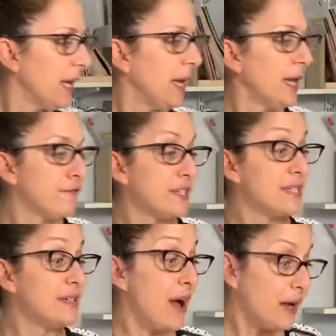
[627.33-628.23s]
If it's
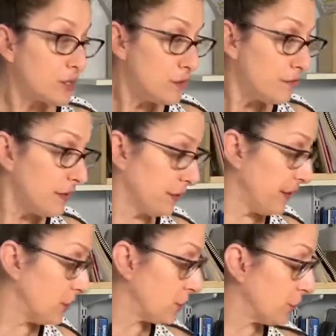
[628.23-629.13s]
not too filthy
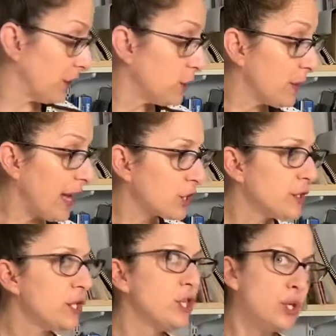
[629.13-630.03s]
and dirty, you can actually
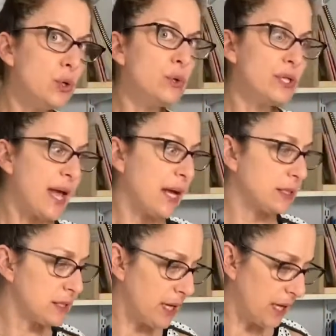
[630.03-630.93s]
use that
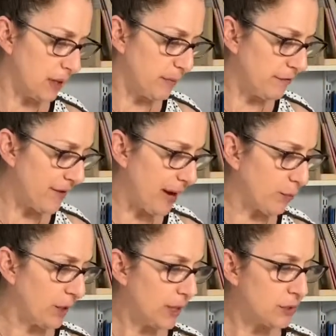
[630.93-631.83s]
same
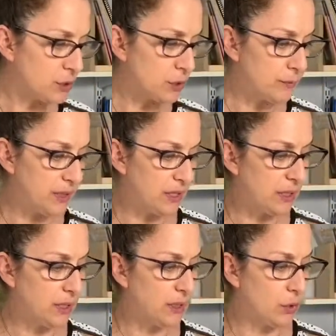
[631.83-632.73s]
fabric to
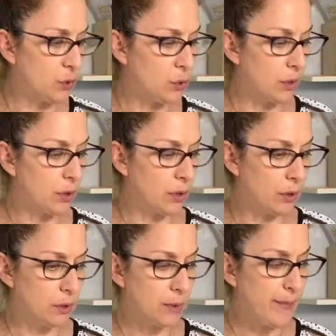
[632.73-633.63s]
be
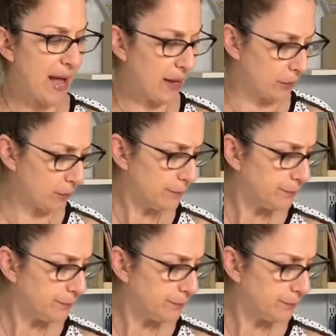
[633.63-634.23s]
your pattern.